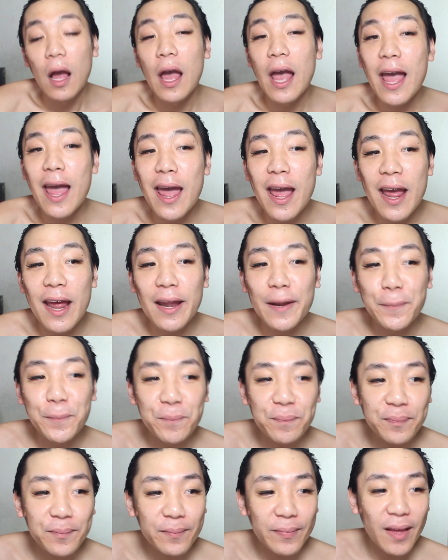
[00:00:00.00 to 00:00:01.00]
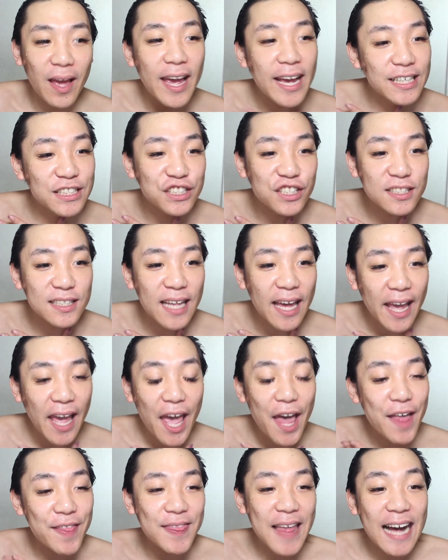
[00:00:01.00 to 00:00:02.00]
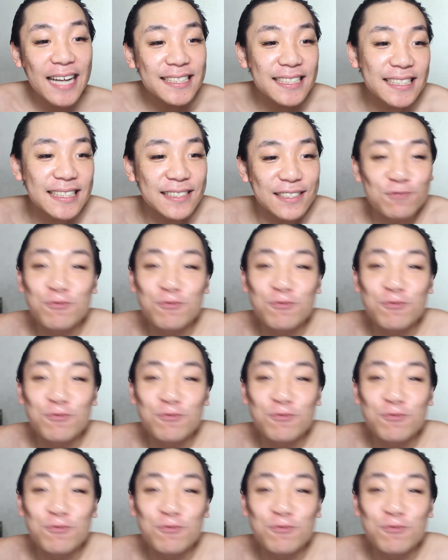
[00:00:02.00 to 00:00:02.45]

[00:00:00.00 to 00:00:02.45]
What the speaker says: And it's just like, that's